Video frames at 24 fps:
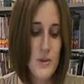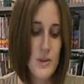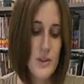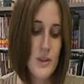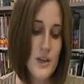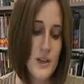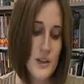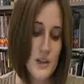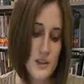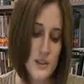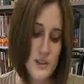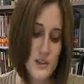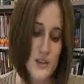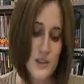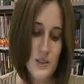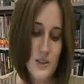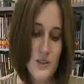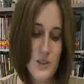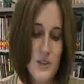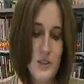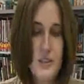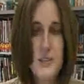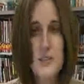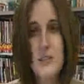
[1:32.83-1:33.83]
But like
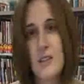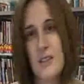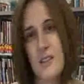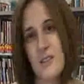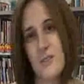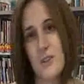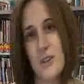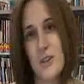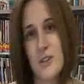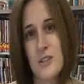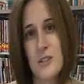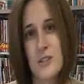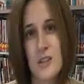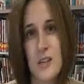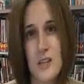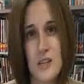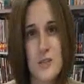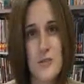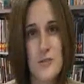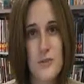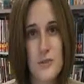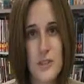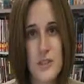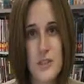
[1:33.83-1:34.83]
the critic says, it's very
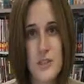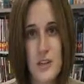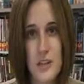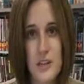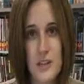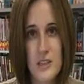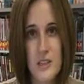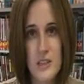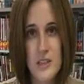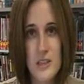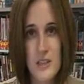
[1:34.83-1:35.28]
tastefully done.